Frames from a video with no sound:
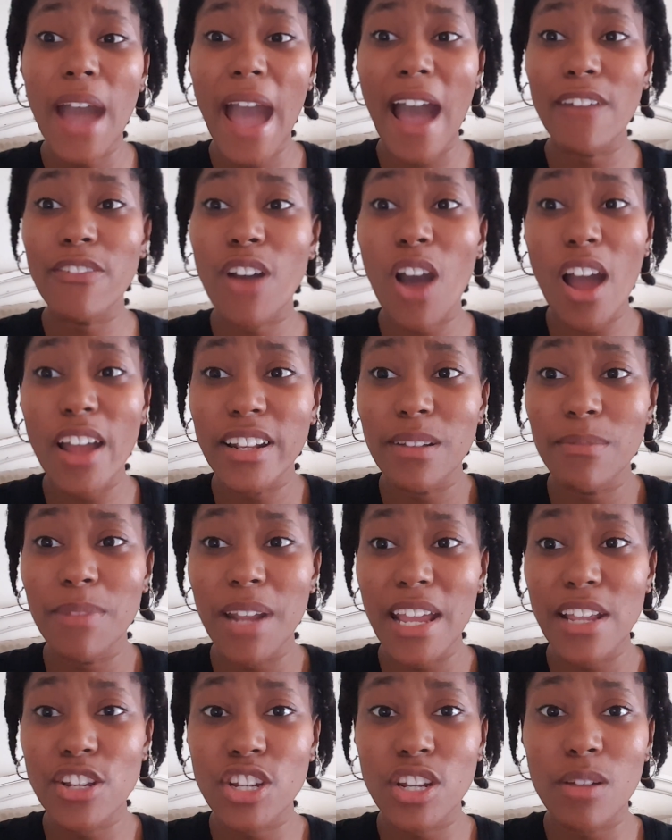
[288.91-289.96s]
have
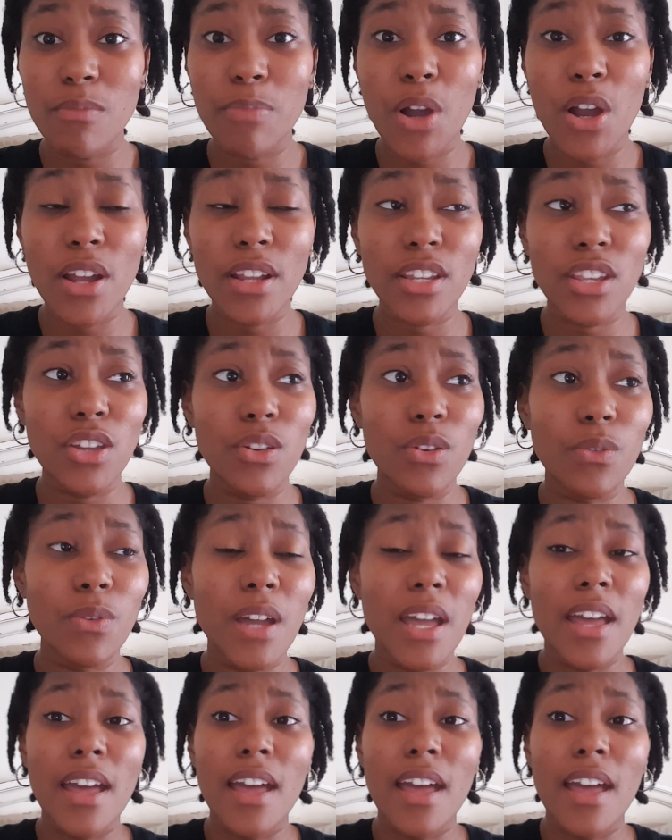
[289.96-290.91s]
condemnation upon you?